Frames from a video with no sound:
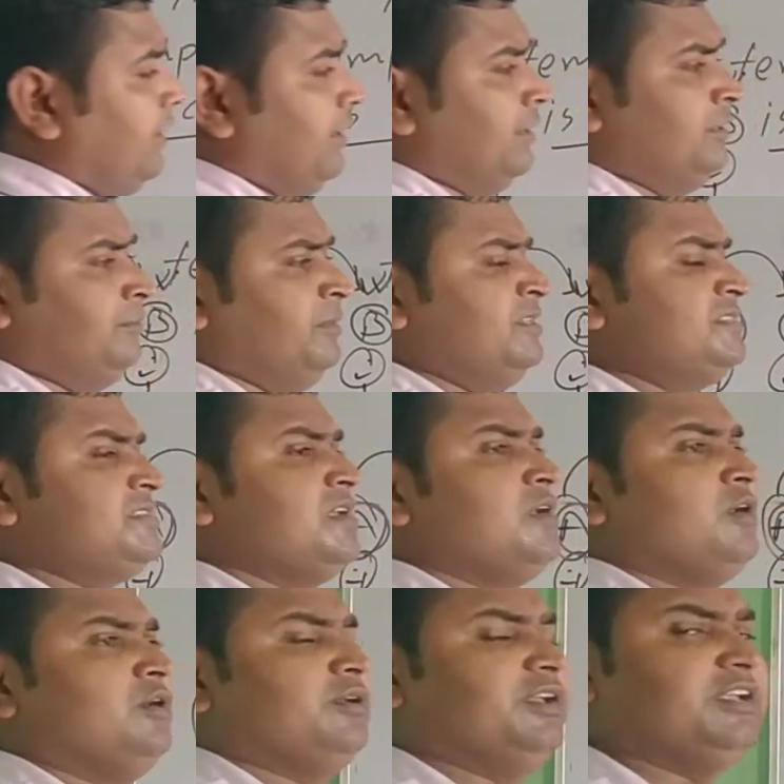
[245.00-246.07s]
It means
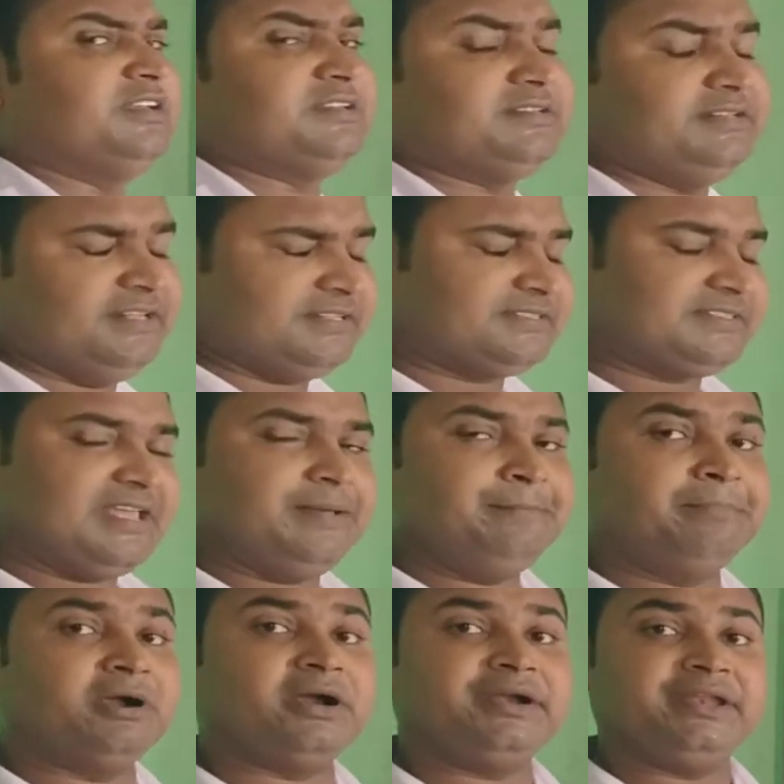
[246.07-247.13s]
it is
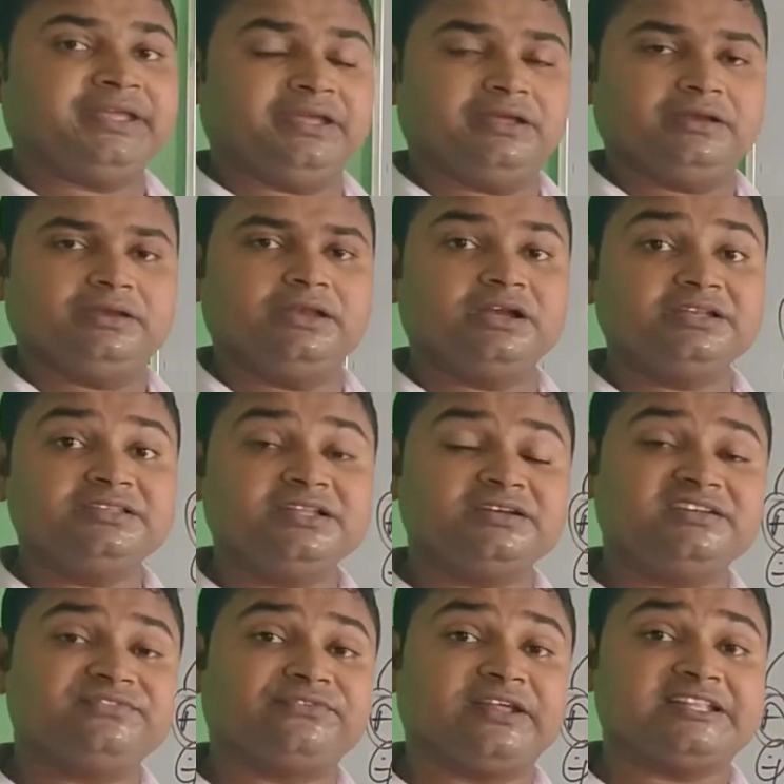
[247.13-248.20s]
same body, not in
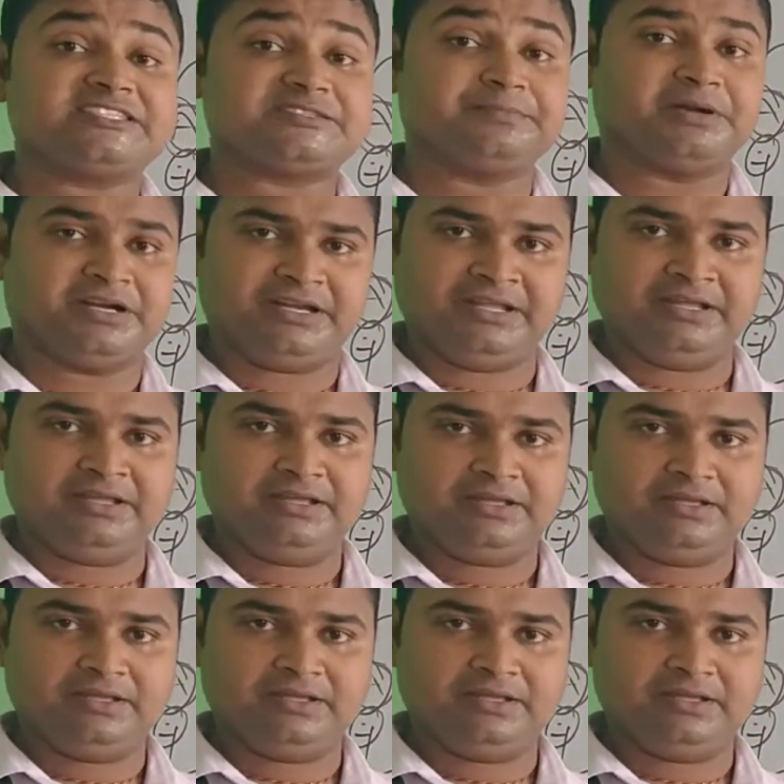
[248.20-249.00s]
the different body.